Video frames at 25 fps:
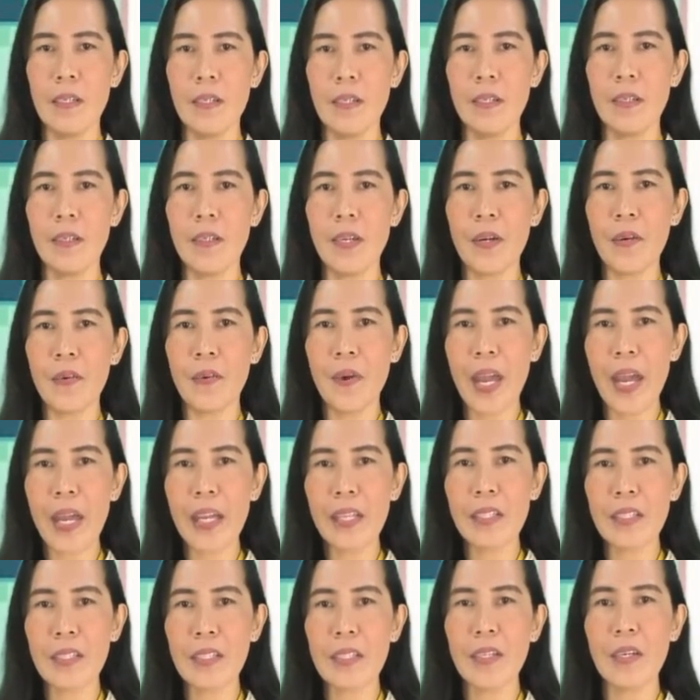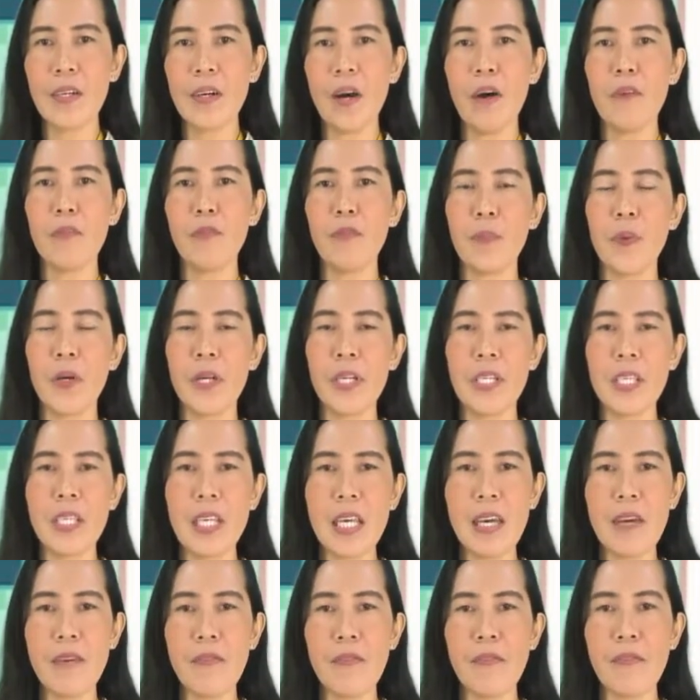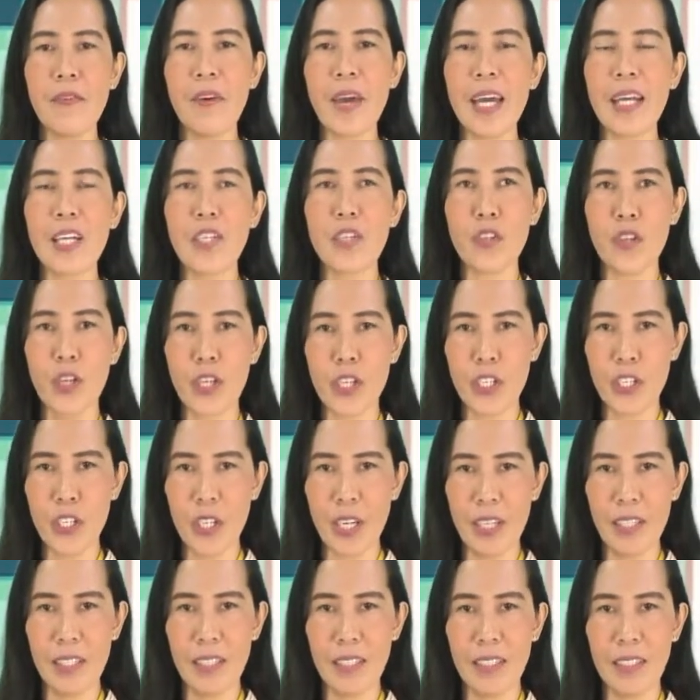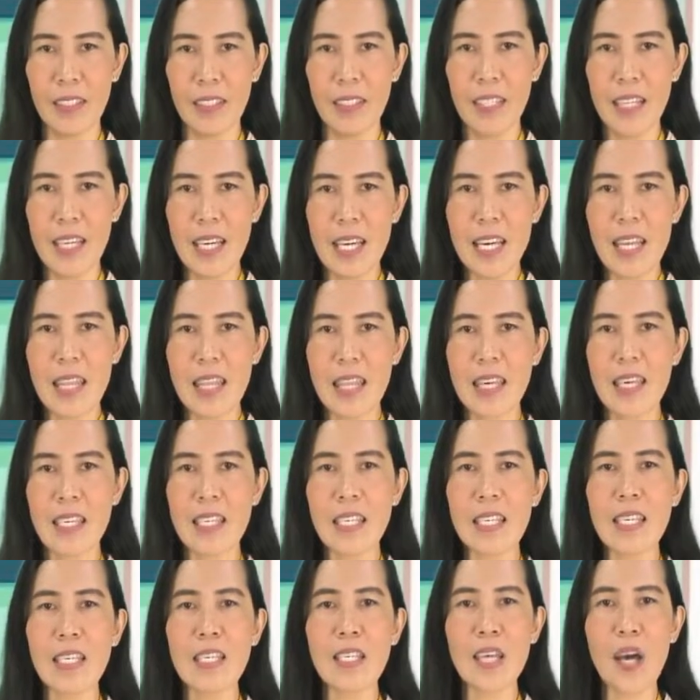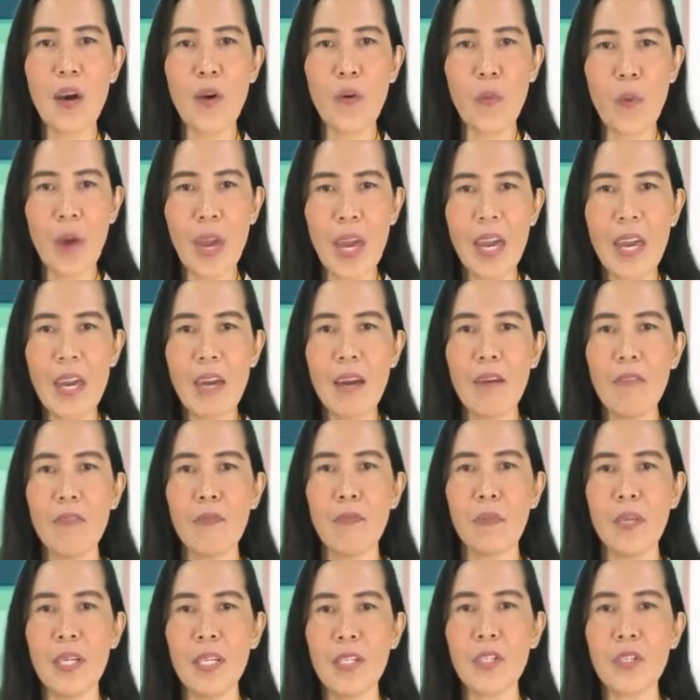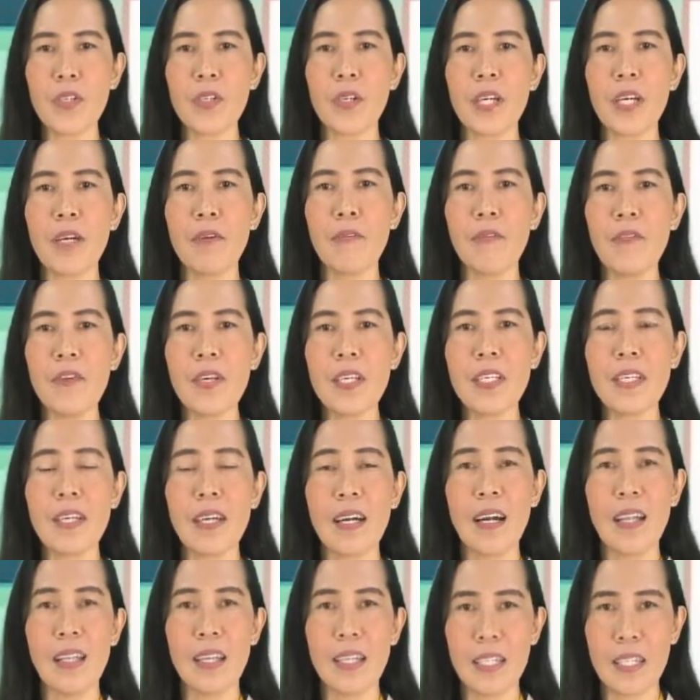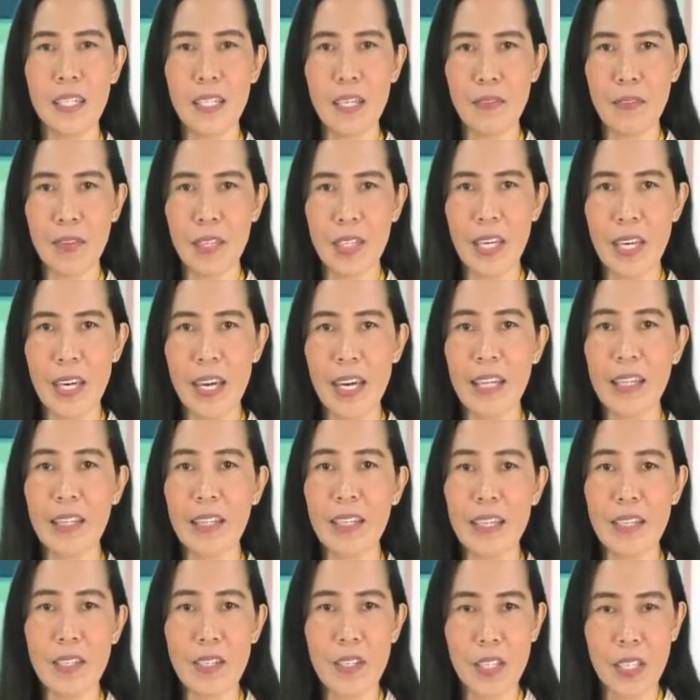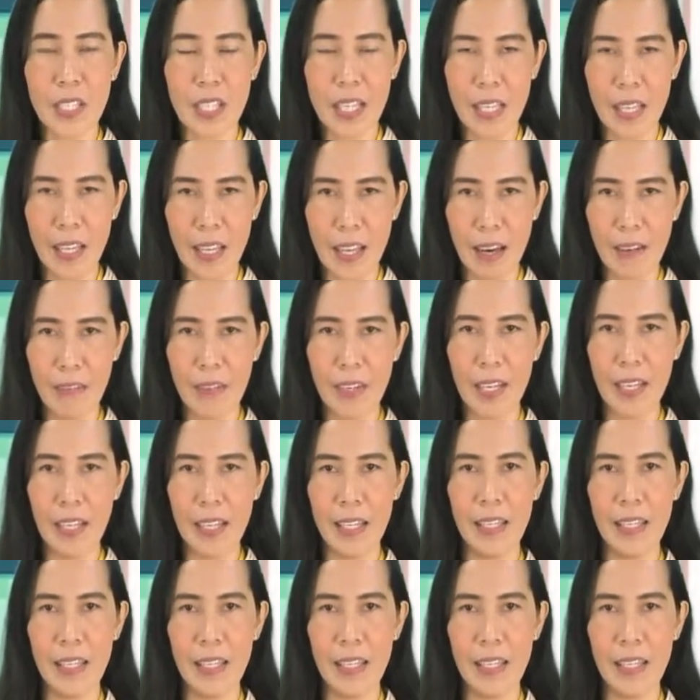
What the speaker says: the rate of perceived exertion. This is a way of measuring physical activity intensity level.